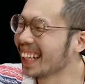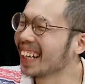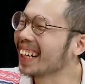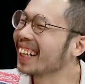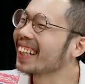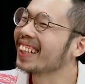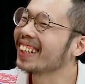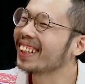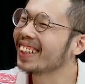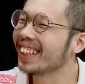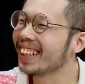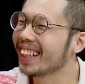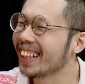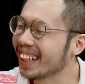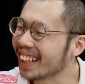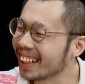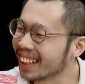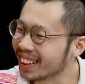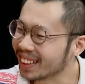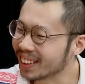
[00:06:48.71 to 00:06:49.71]
And
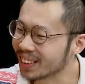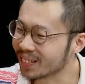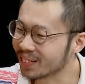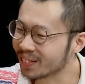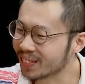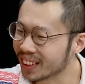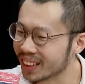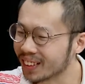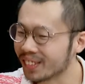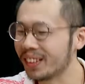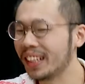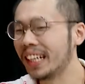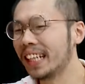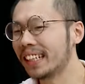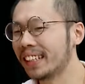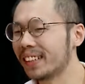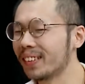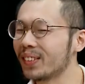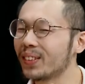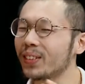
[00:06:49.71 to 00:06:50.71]
um, you know,
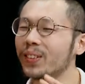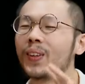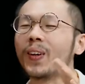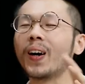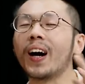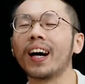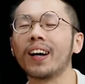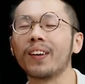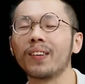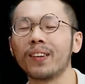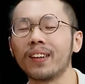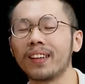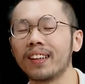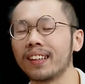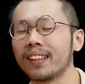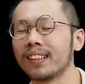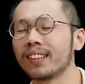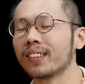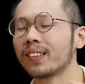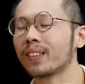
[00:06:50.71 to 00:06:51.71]
relating to
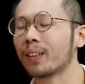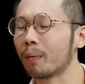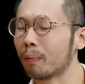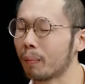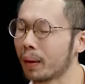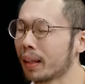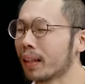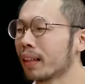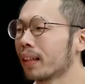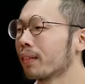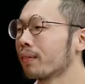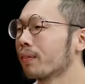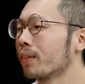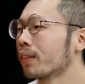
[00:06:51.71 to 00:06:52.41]
our topic yes.